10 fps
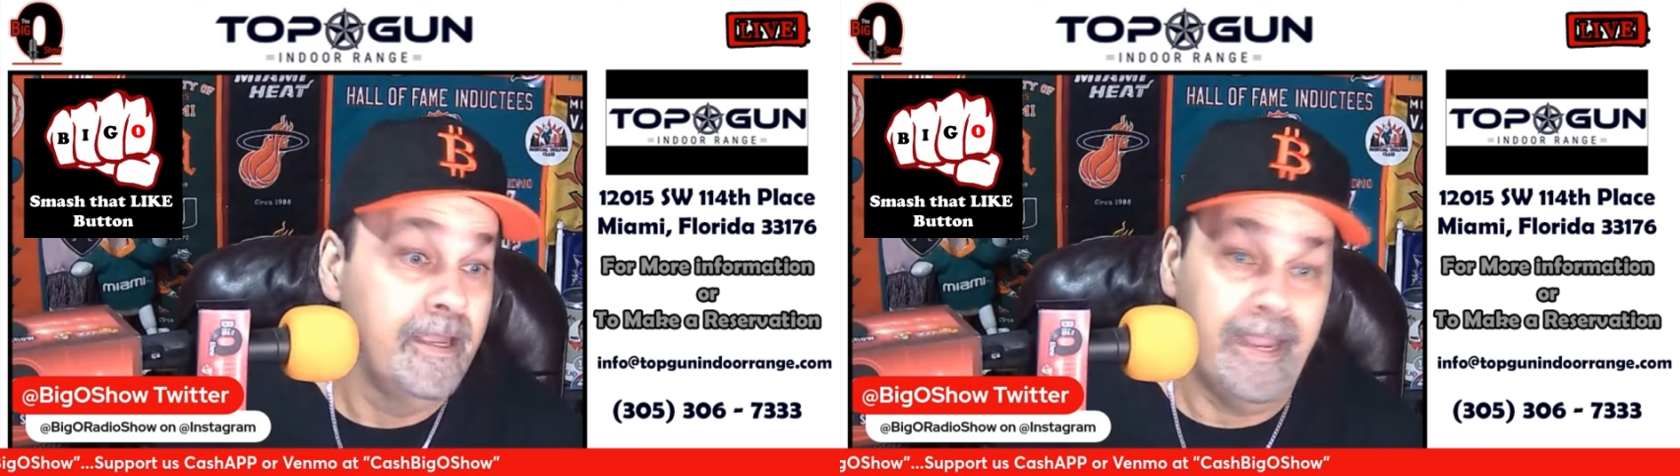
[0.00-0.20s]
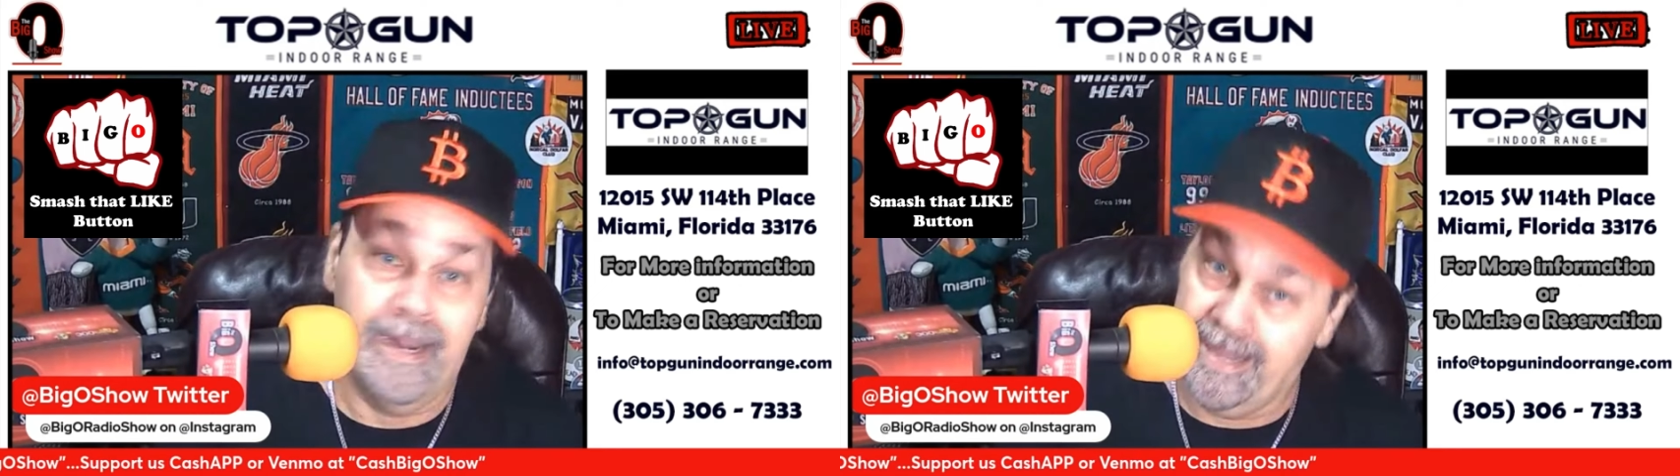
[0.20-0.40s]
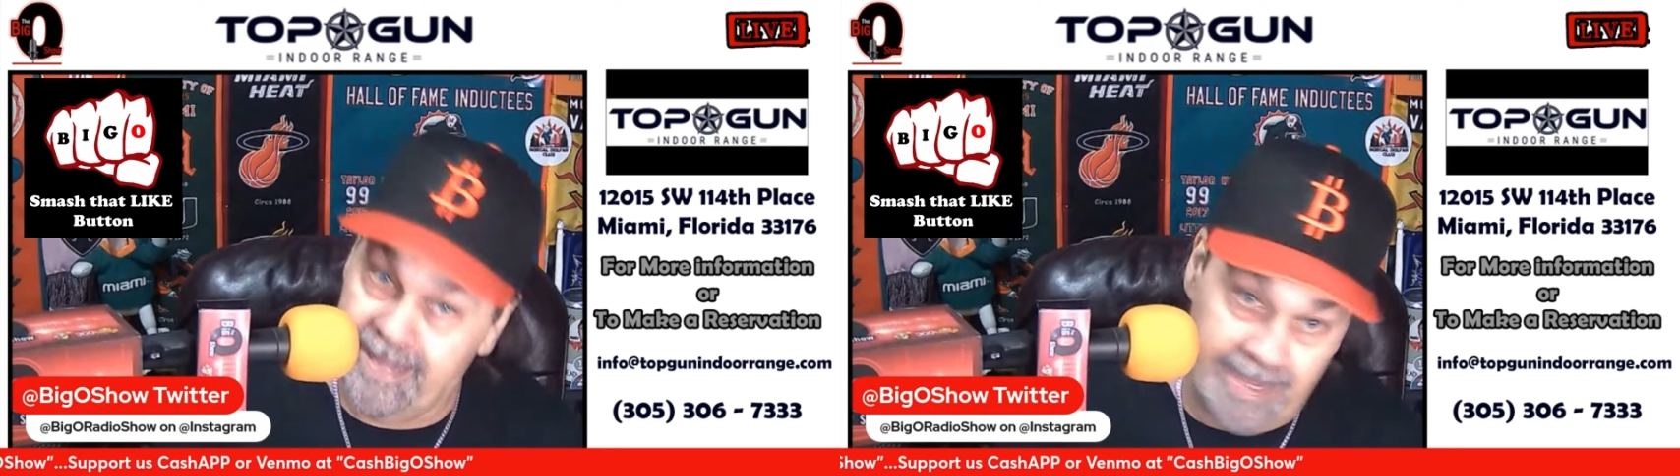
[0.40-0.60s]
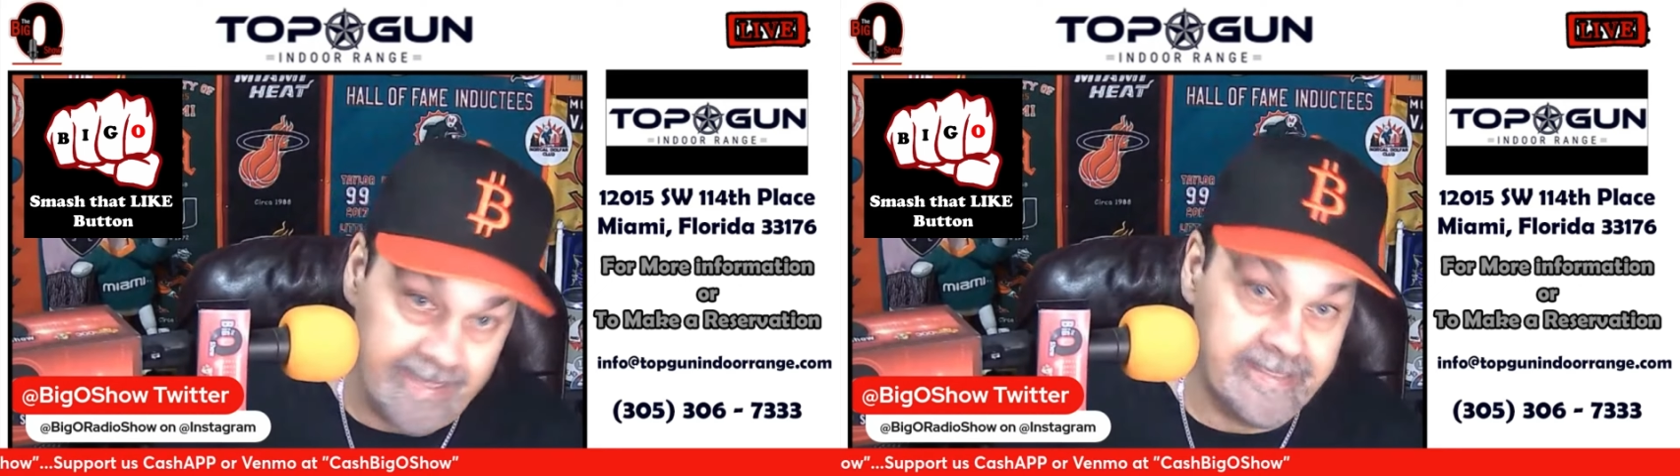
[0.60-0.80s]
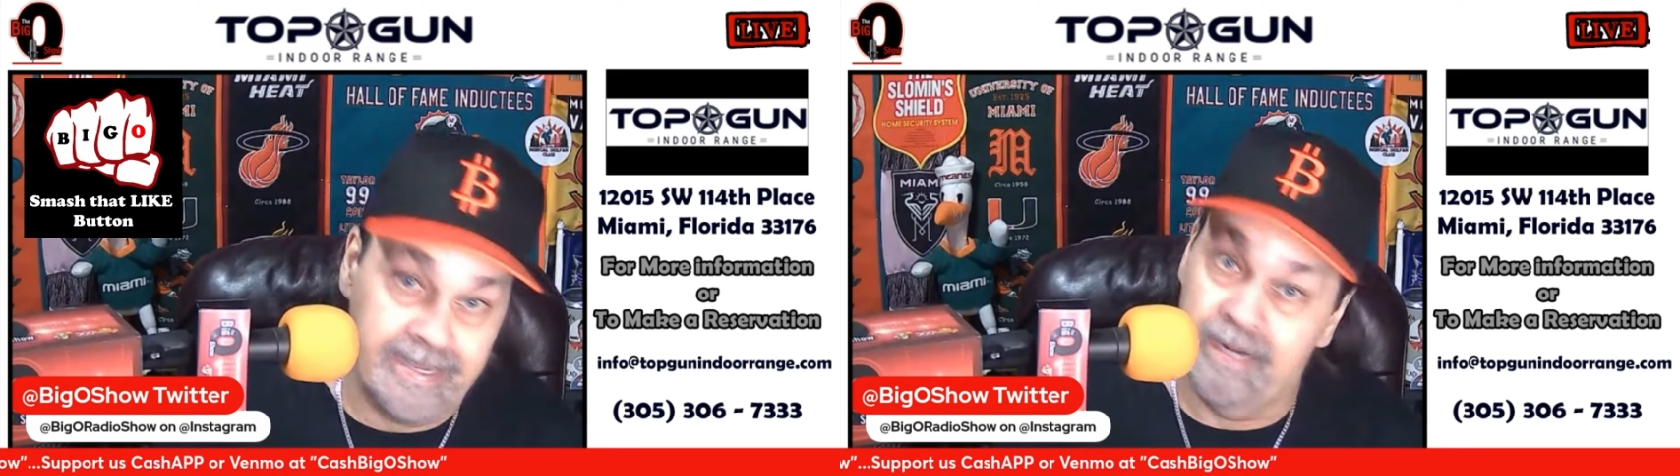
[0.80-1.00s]
And I
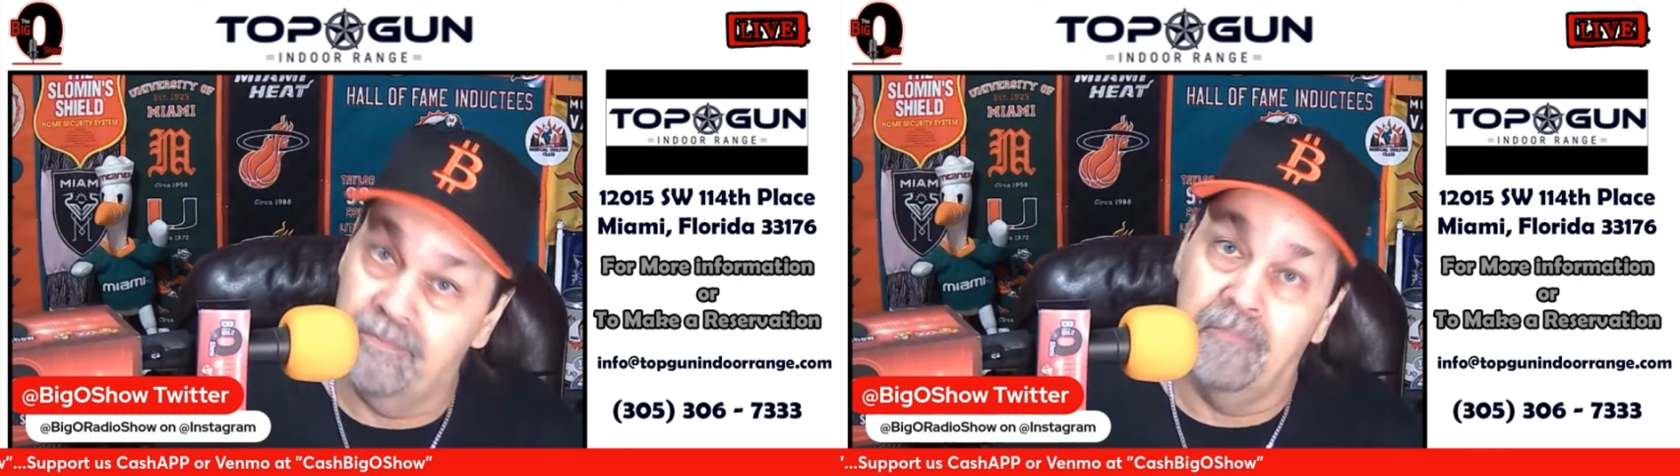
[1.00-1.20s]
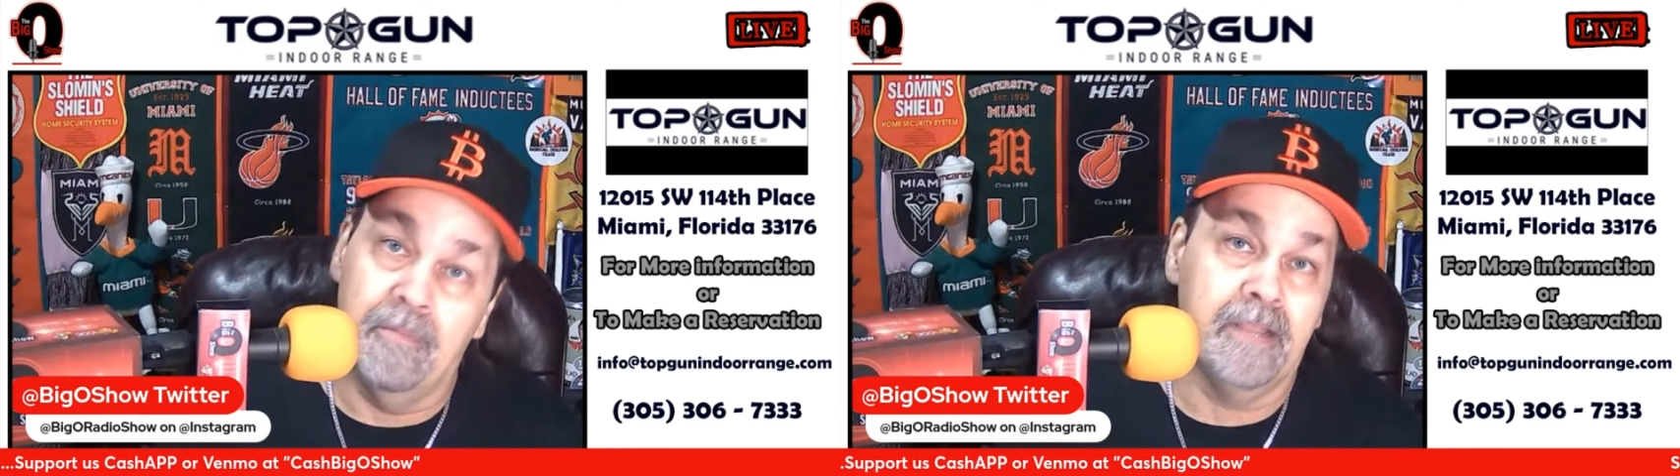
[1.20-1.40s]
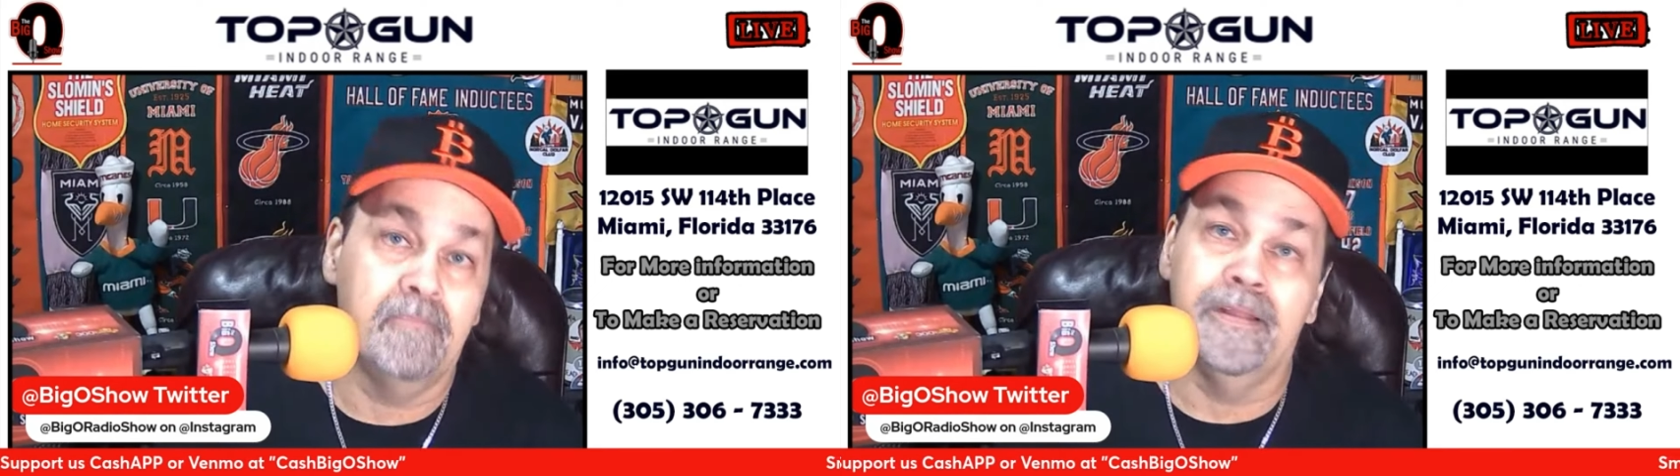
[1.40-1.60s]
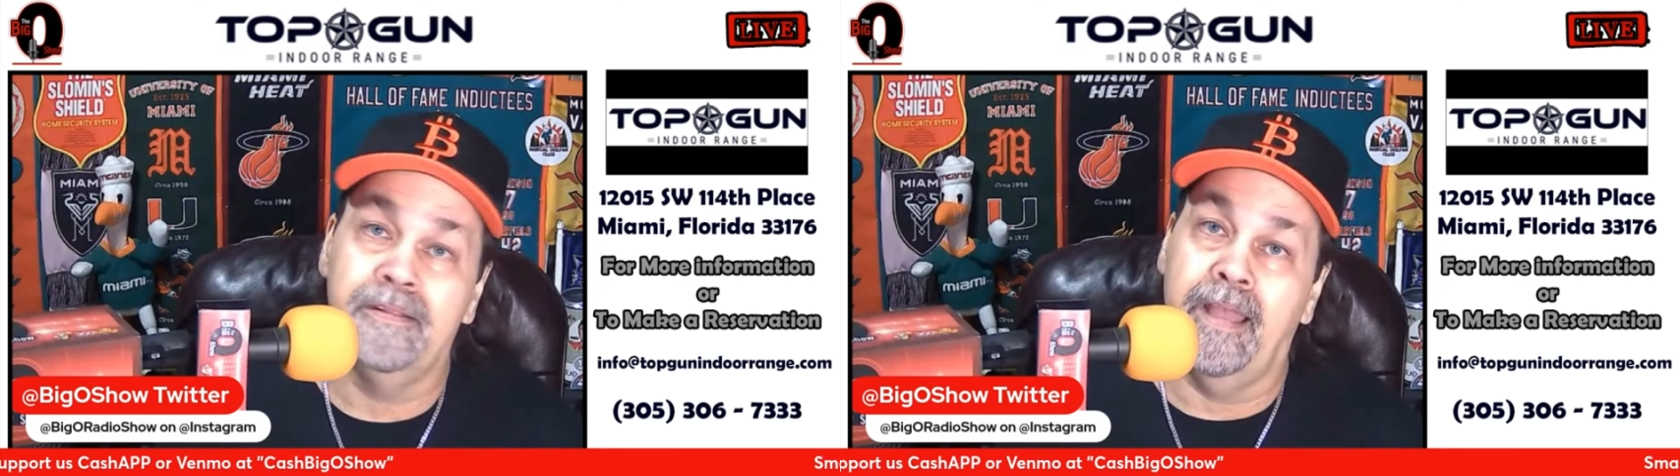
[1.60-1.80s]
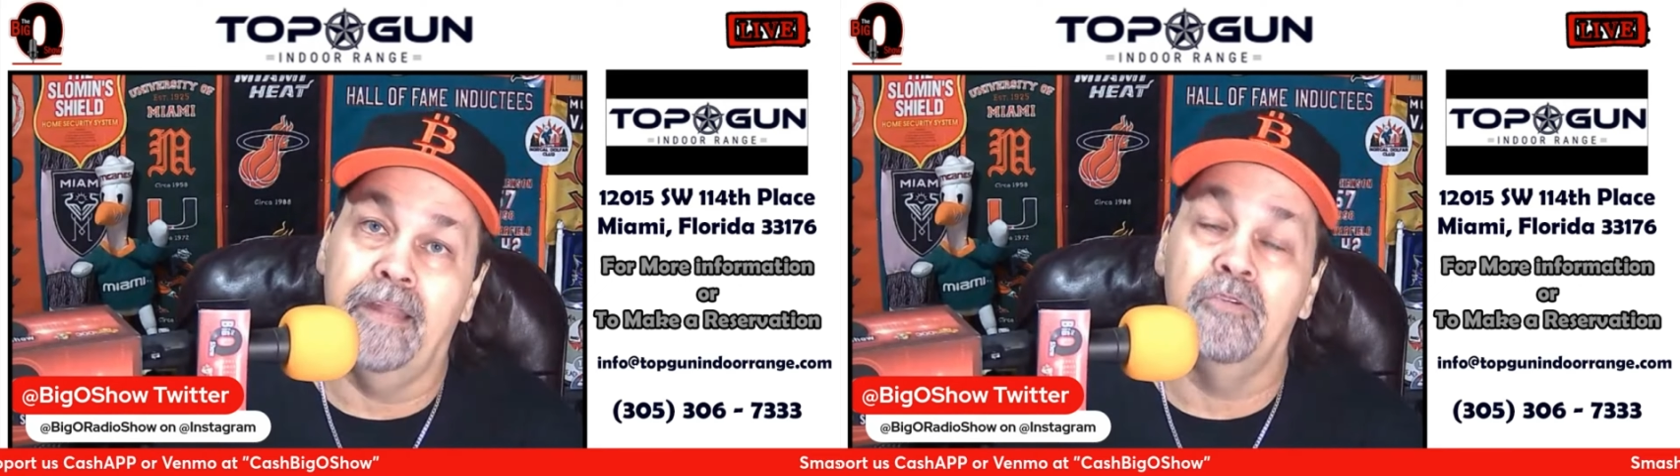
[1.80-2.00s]
can't say it about Mike
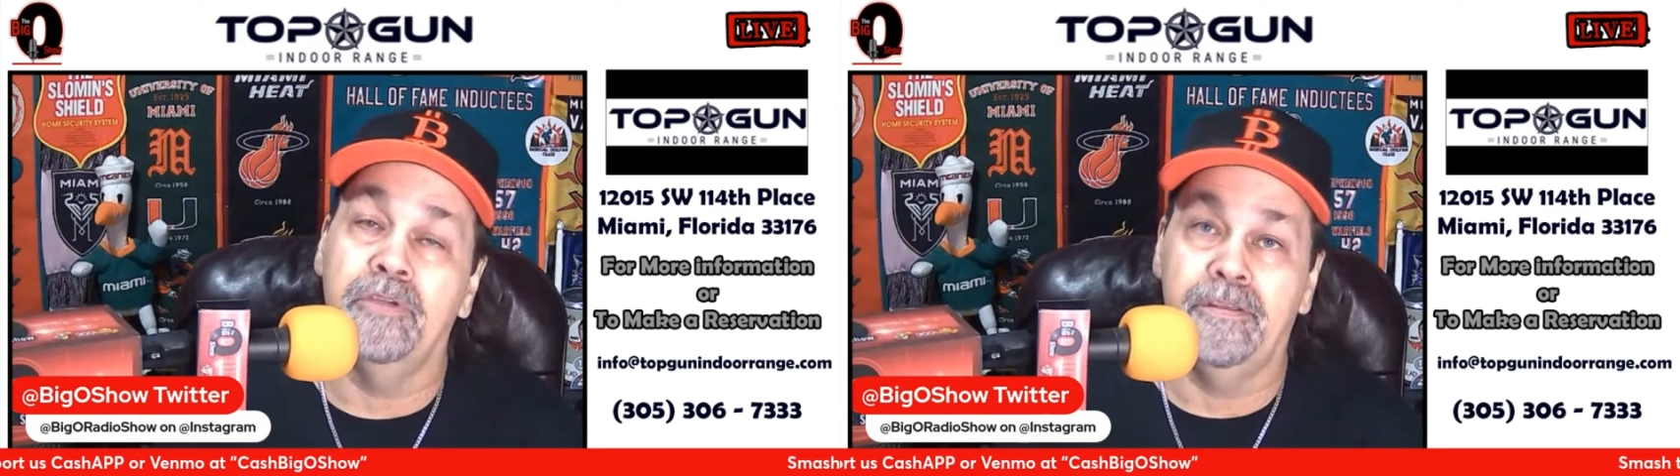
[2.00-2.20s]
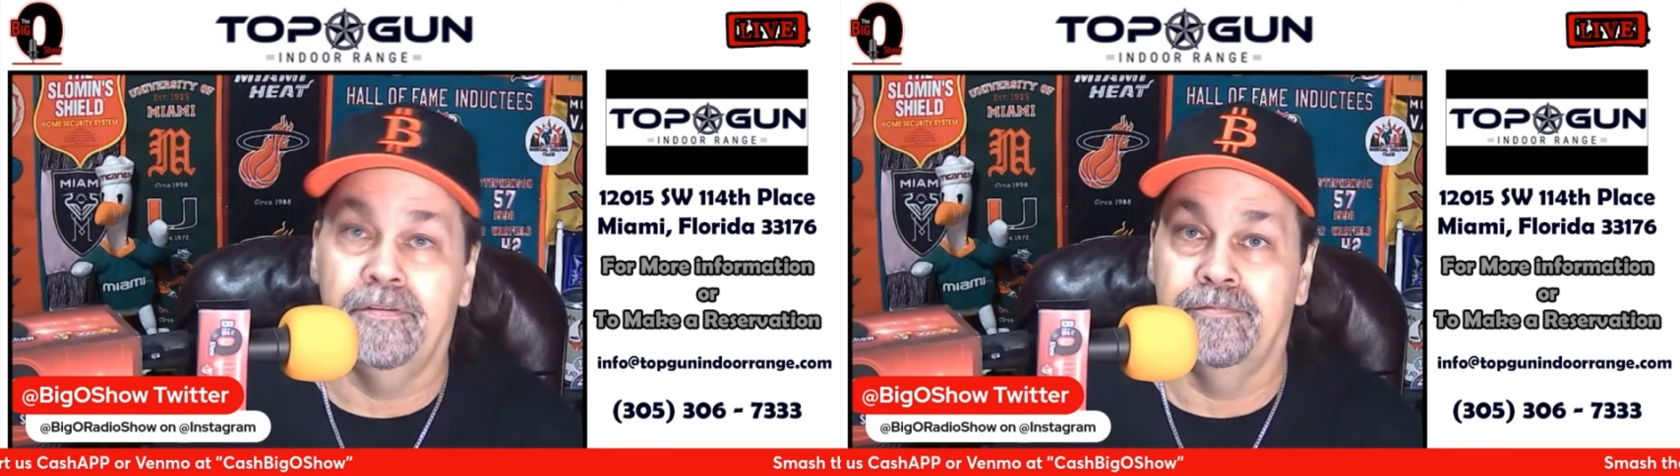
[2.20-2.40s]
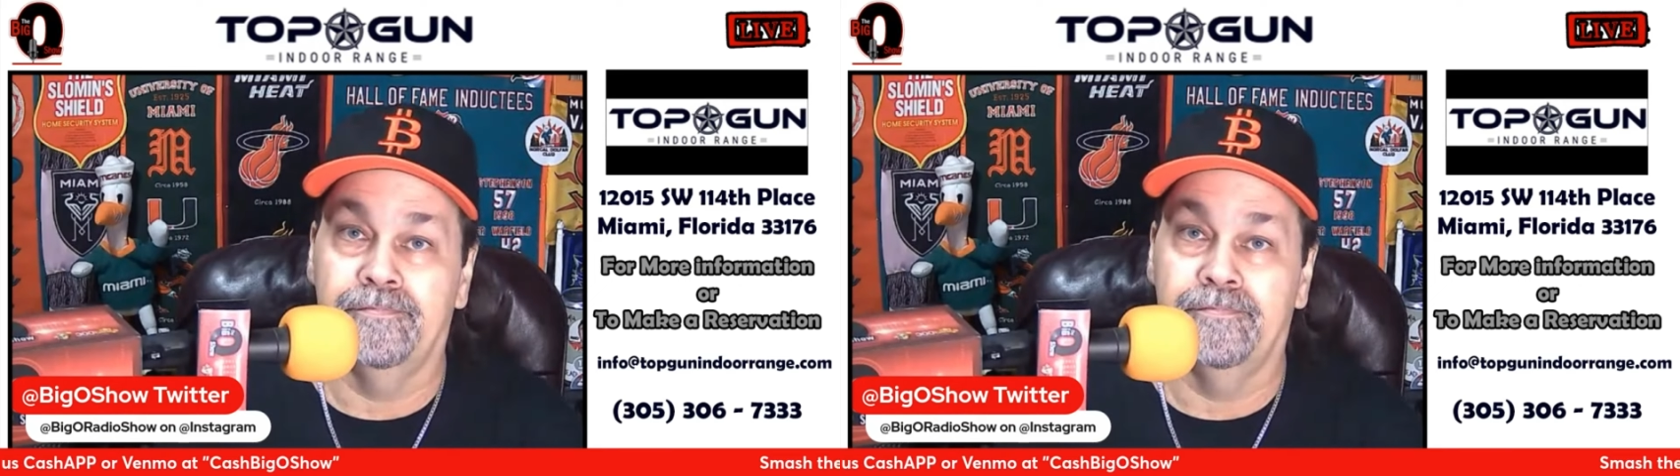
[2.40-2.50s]
McDaniel either.